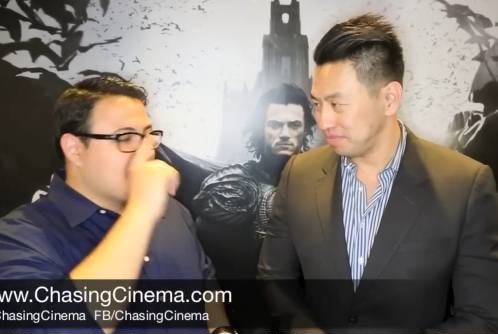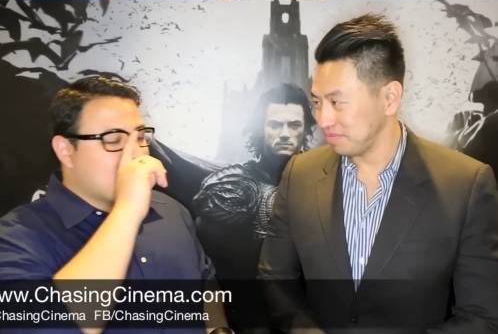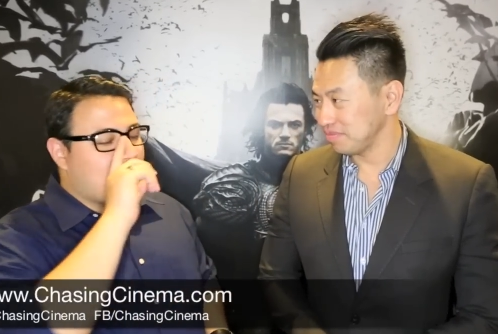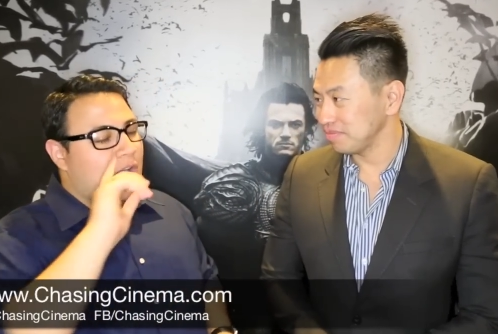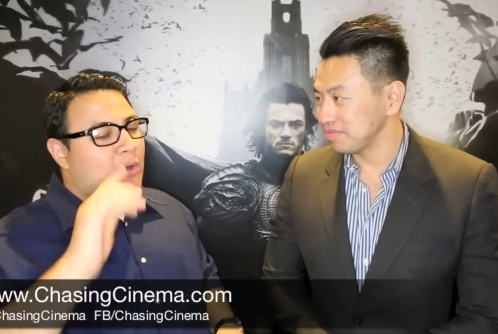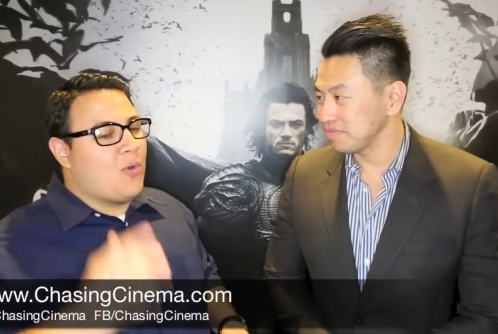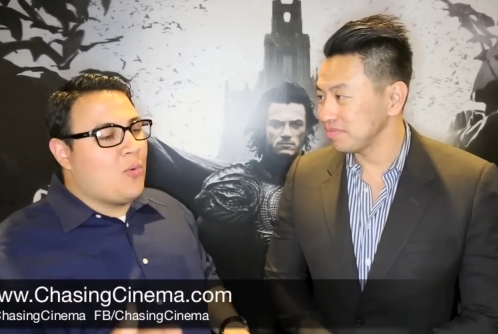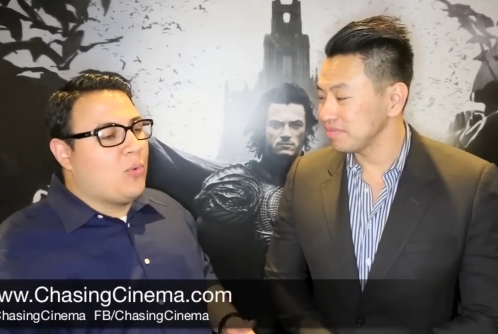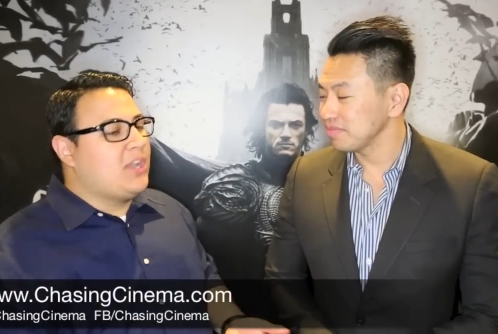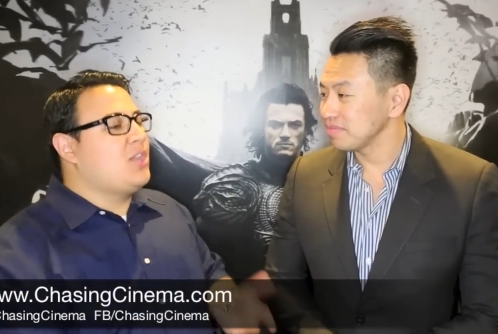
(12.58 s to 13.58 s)
Speaker 1: So
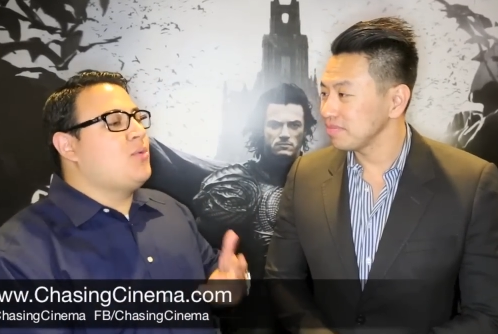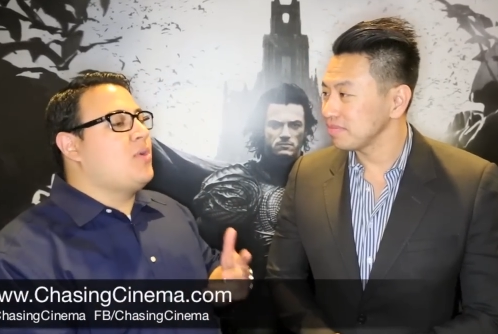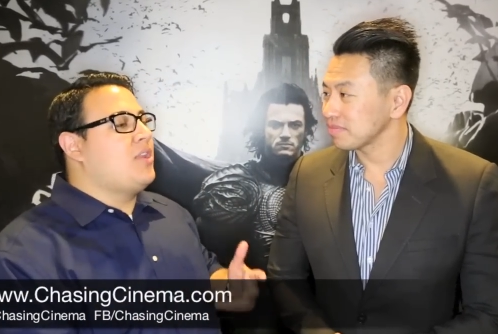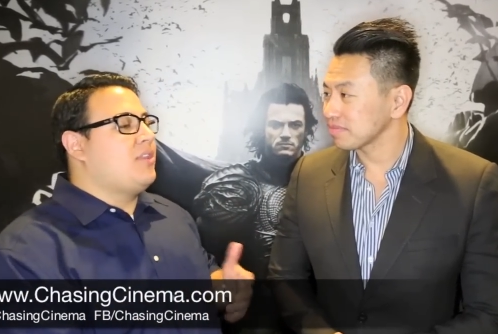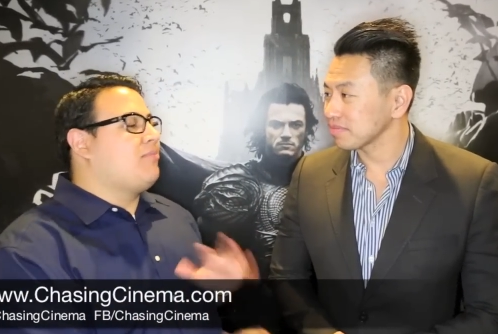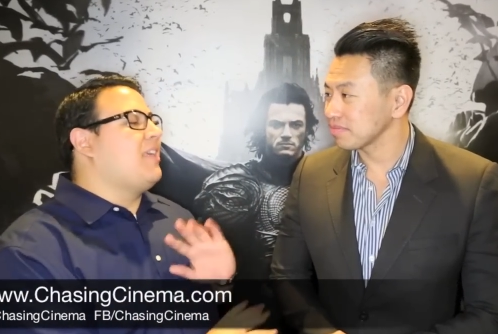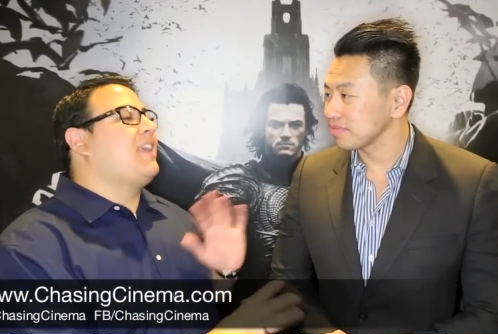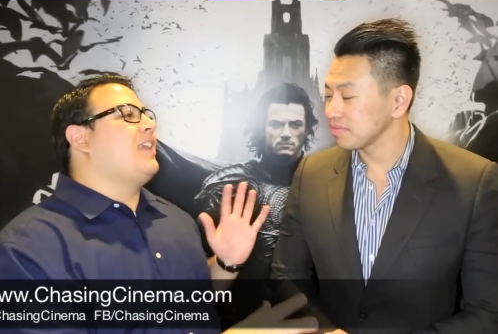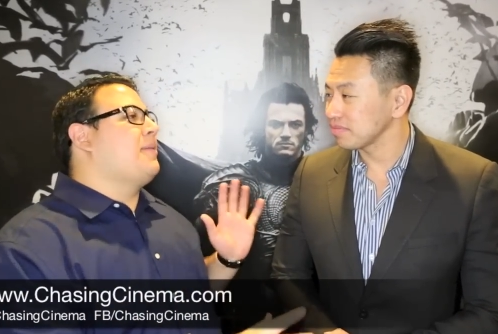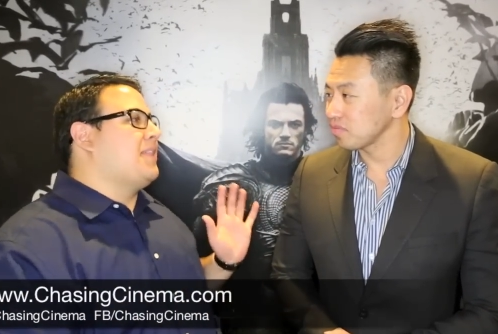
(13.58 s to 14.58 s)
what do you
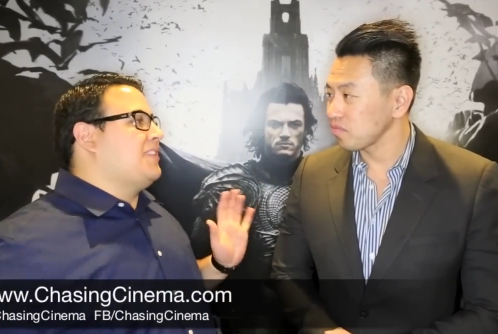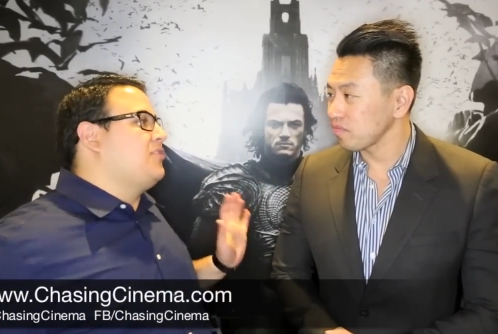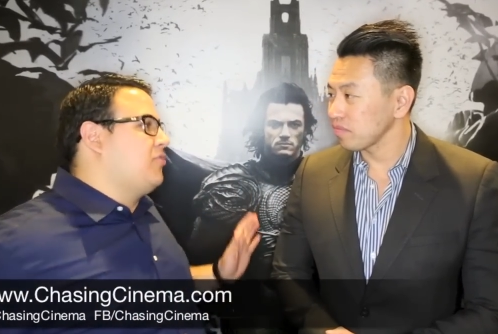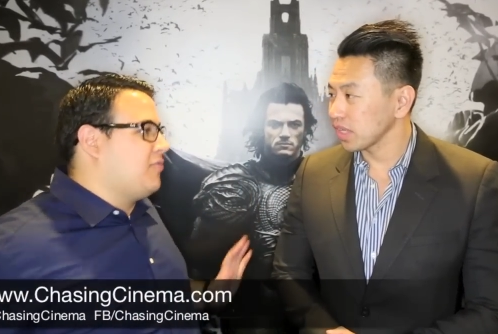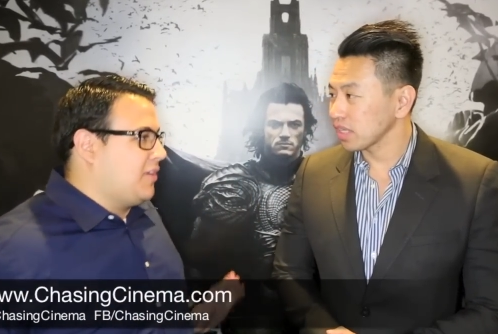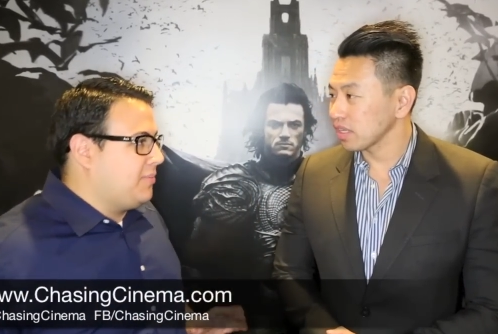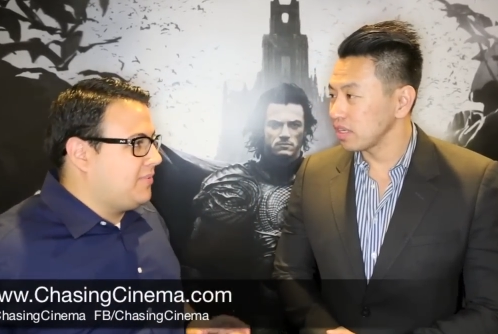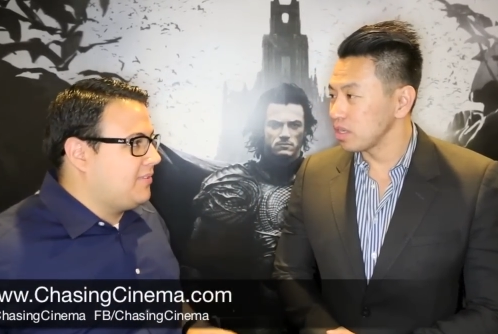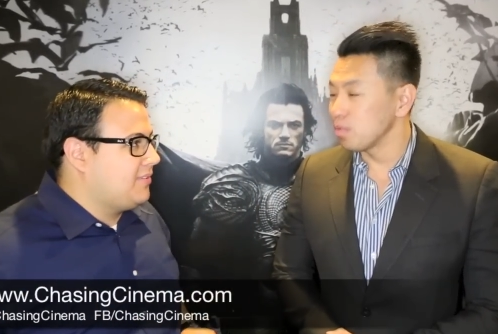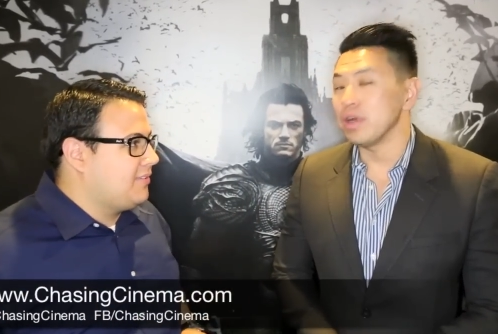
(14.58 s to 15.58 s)
thinking about these two
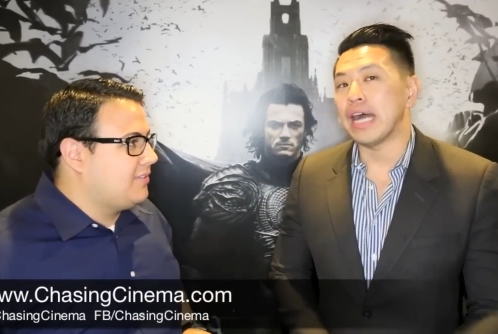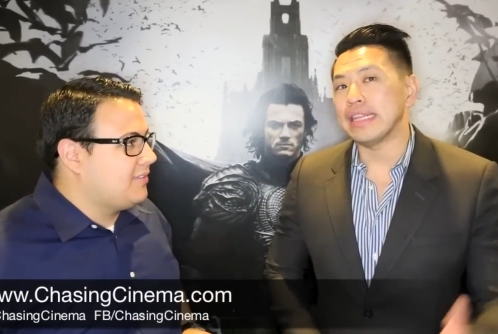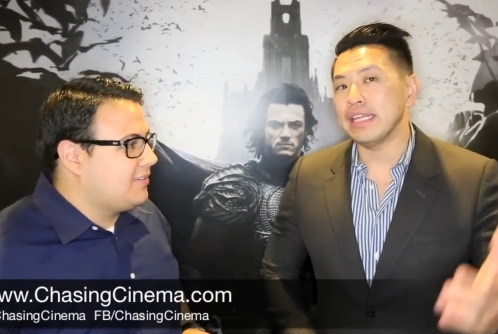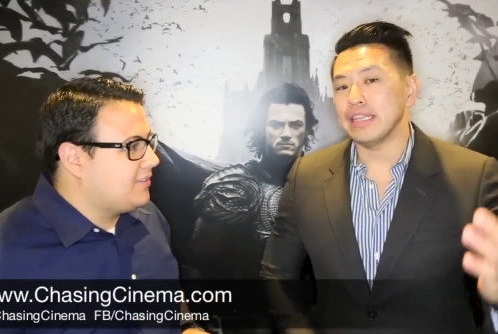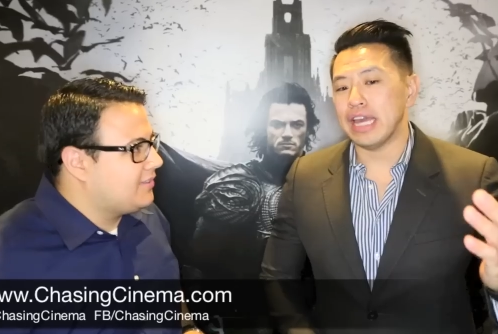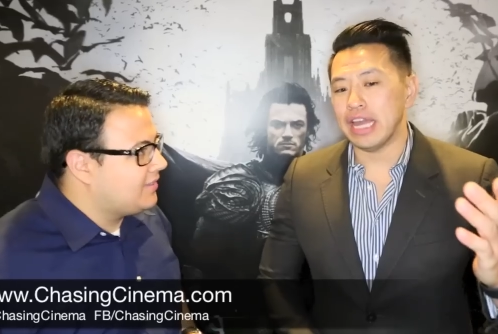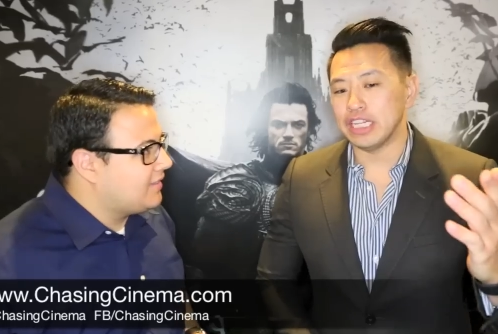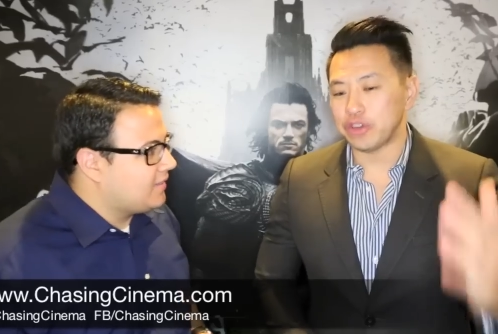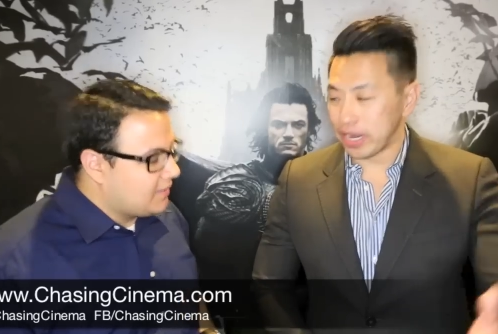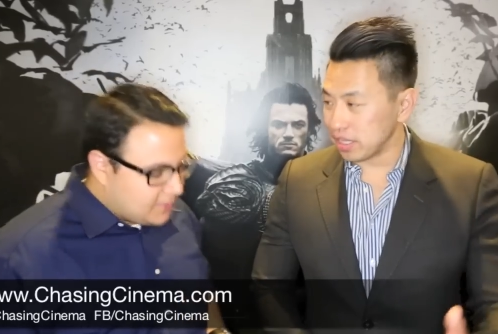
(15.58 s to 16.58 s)
Speaker 2: films? Well, I think
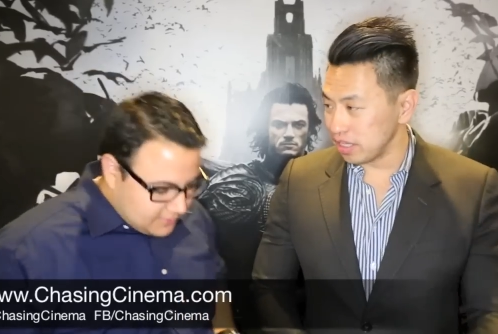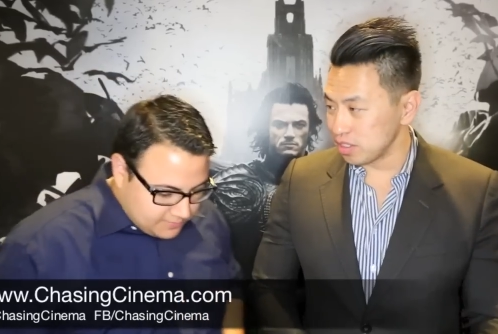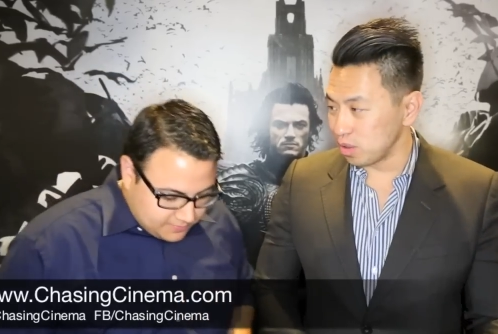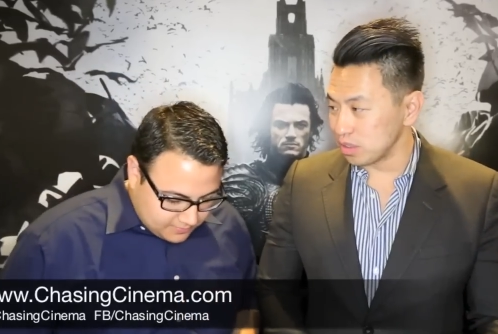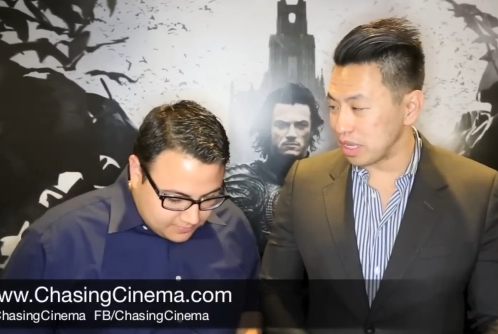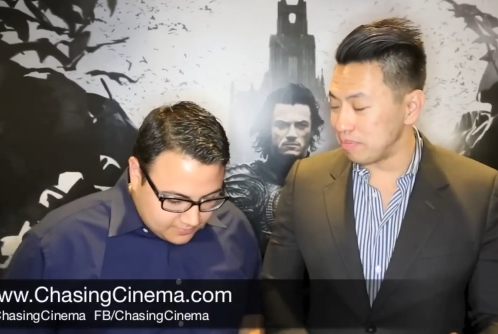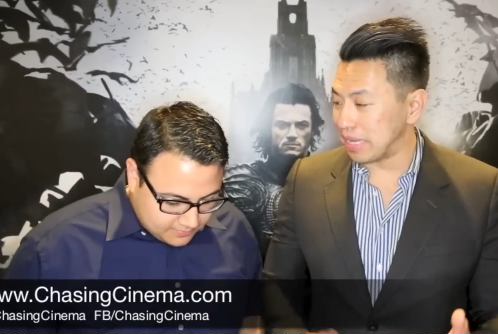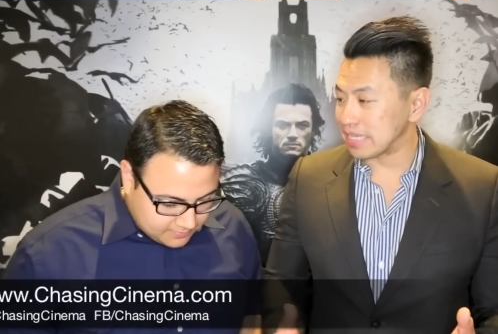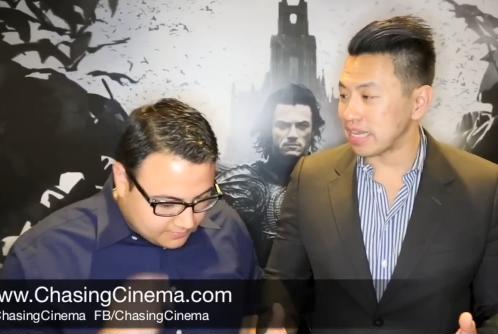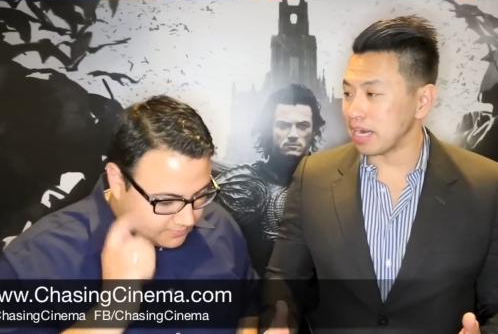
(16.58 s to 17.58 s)
that Dracula Untold is going to be
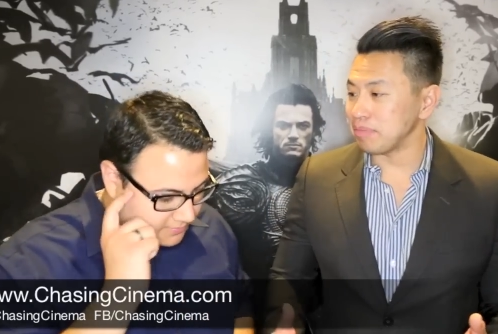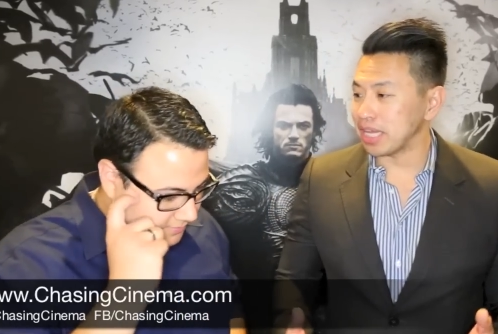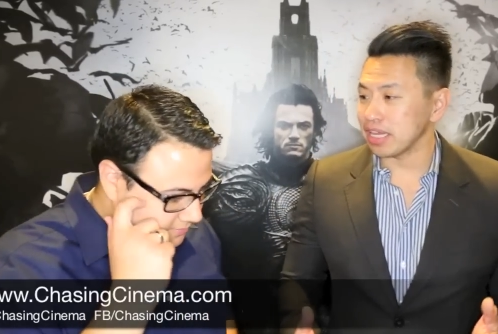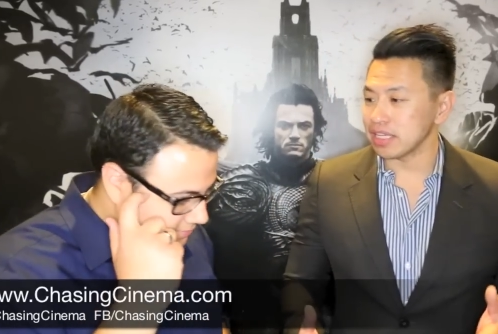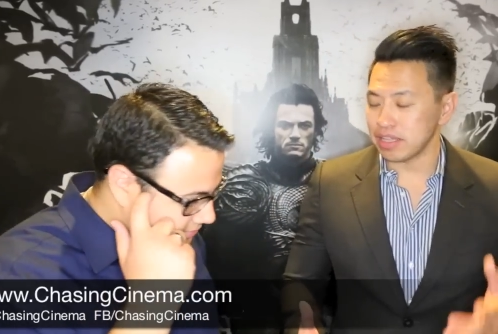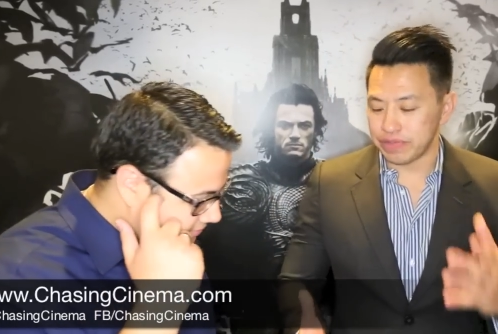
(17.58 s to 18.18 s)
exciting because